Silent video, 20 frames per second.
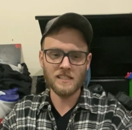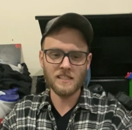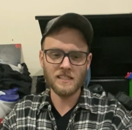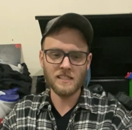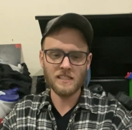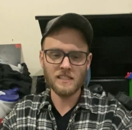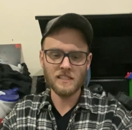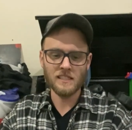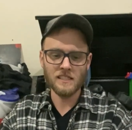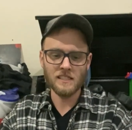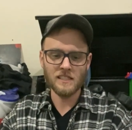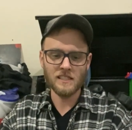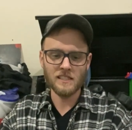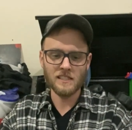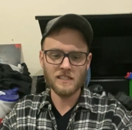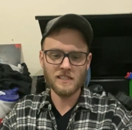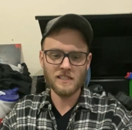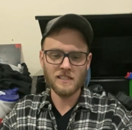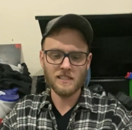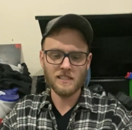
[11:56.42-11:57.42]

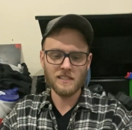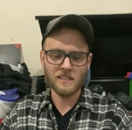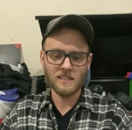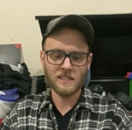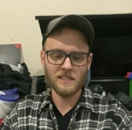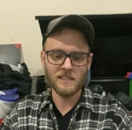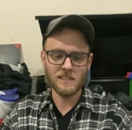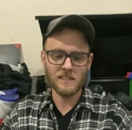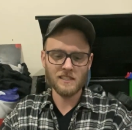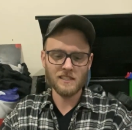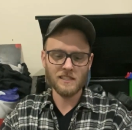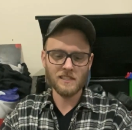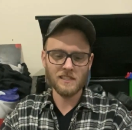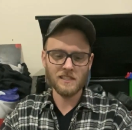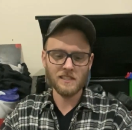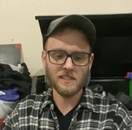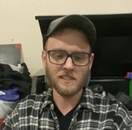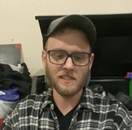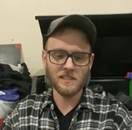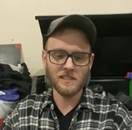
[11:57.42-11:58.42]

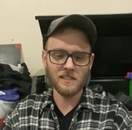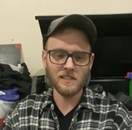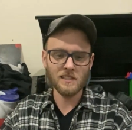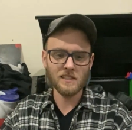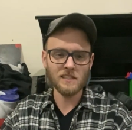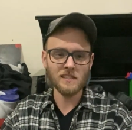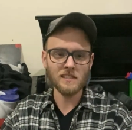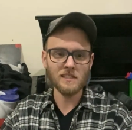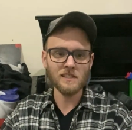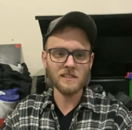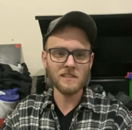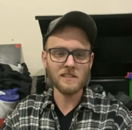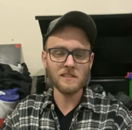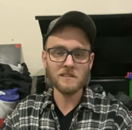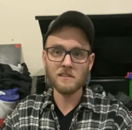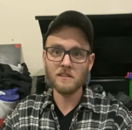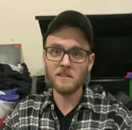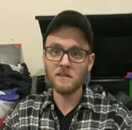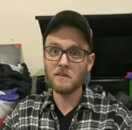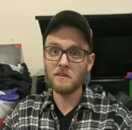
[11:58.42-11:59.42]

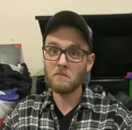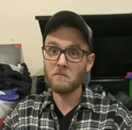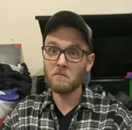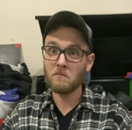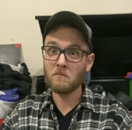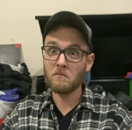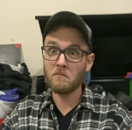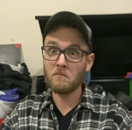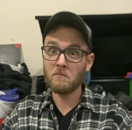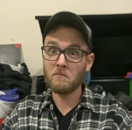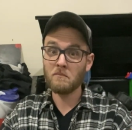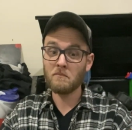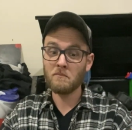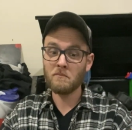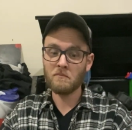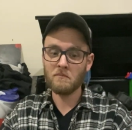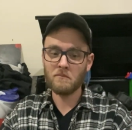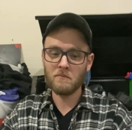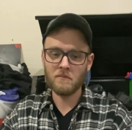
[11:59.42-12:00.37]
(no one is talking)